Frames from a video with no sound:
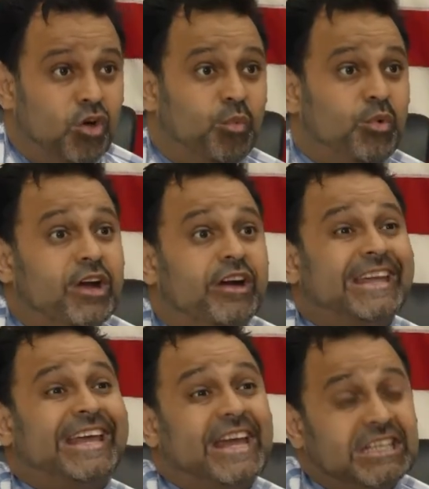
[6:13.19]
We are
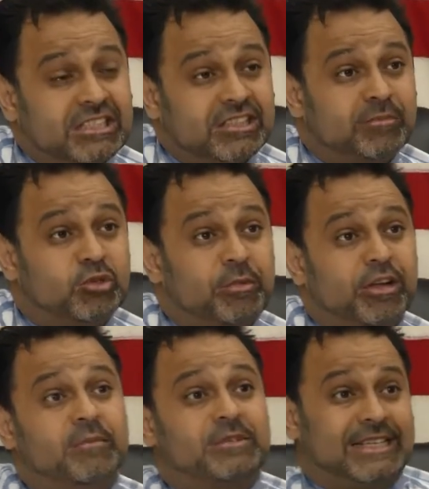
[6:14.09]
engaging them to
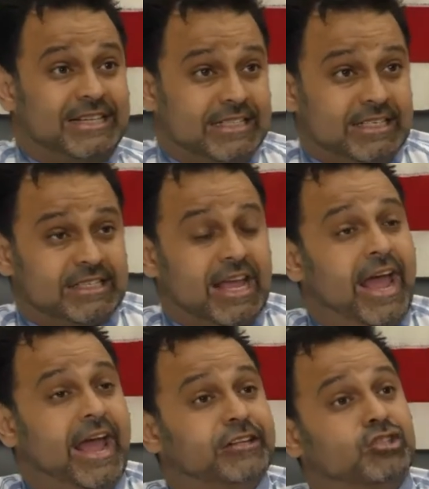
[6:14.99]
become citizens
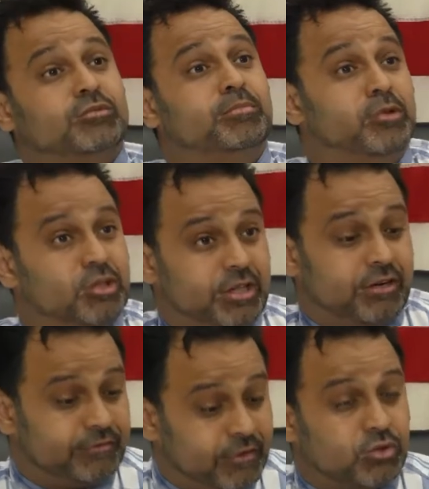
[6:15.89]
and to put
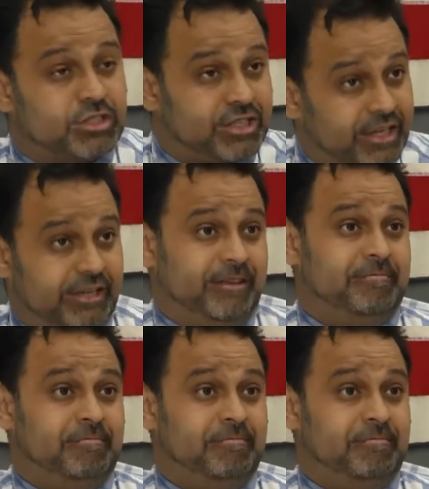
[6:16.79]
their votes in.